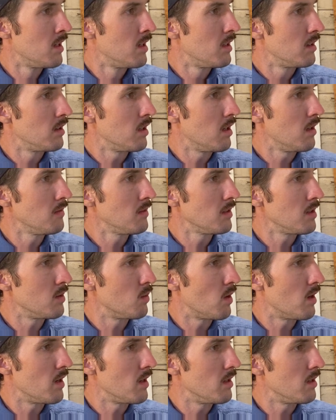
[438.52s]
lovely
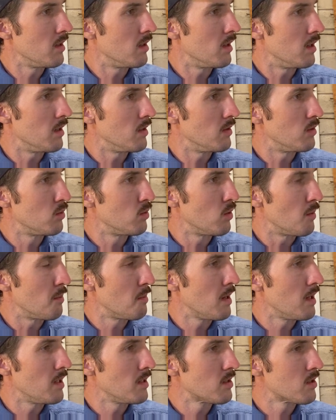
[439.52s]
white uh, dual
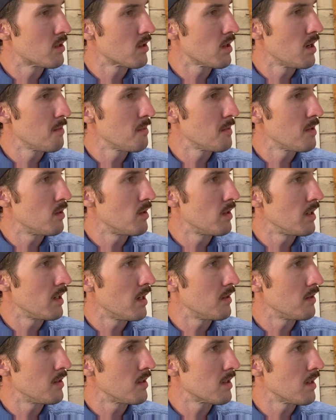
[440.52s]
pinstripe going
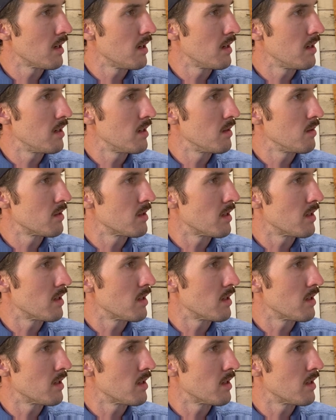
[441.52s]
down the side here, which